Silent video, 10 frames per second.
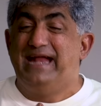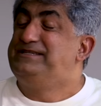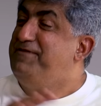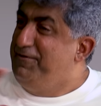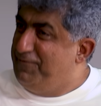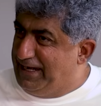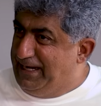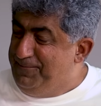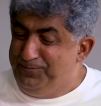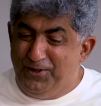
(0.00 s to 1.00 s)
it's very
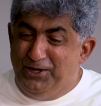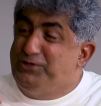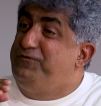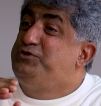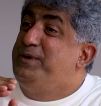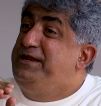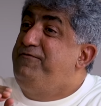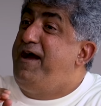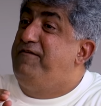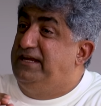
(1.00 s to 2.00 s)
funny. For
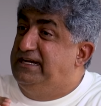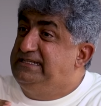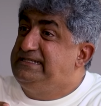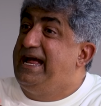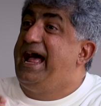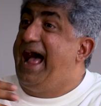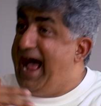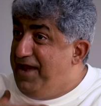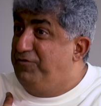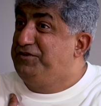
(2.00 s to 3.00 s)
25 years,
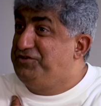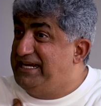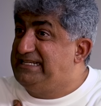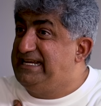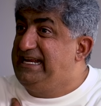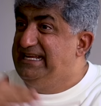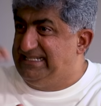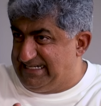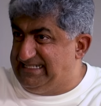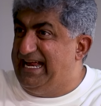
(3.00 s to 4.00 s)
I was chasing
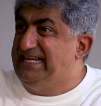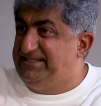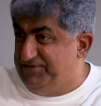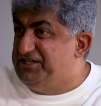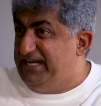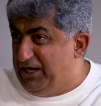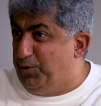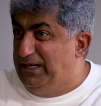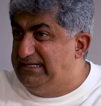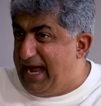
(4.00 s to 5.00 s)
success, which
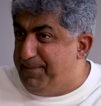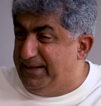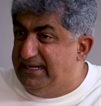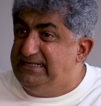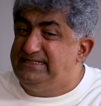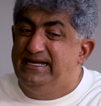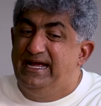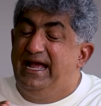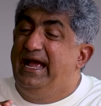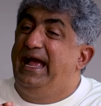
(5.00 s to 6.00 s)
equals happiness.
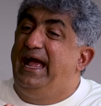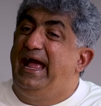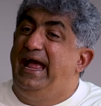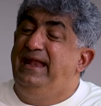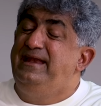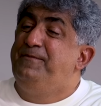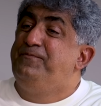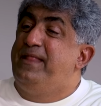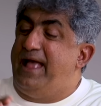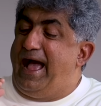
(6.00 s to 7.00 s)

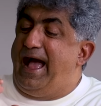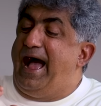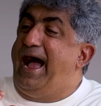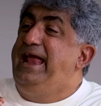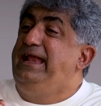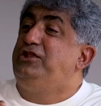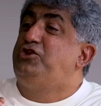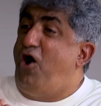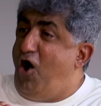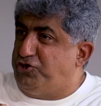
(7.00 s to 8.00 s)
And I
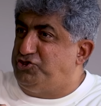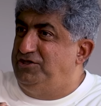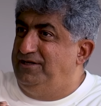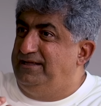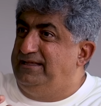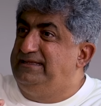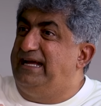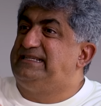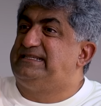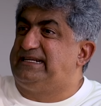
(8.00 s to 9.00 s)
thought
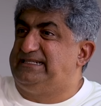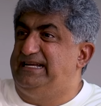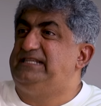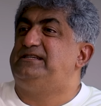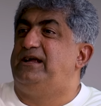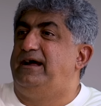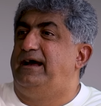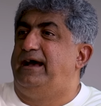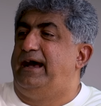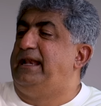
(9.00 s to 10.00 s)
that success,
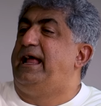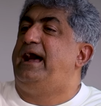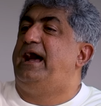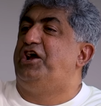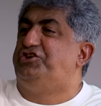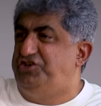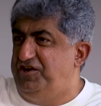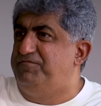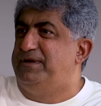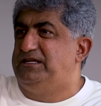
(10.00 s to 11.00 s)

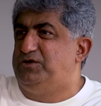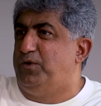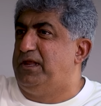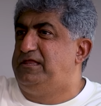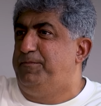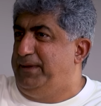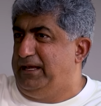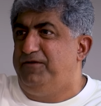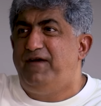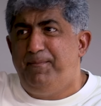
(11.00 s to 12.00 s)
achievement, was the
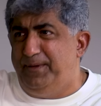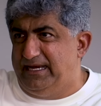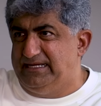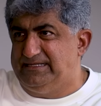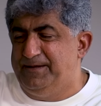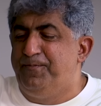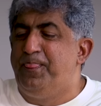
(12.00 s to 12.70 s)
peak of happiness.